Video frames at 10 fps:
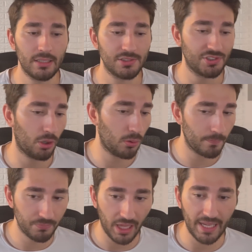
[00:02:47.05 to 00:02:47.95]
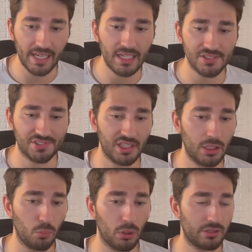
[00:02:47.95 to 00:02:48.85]
So I gotta see
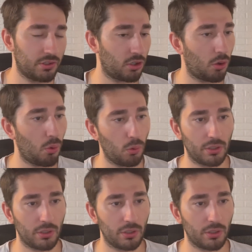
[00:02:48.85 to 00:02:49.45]
what their whole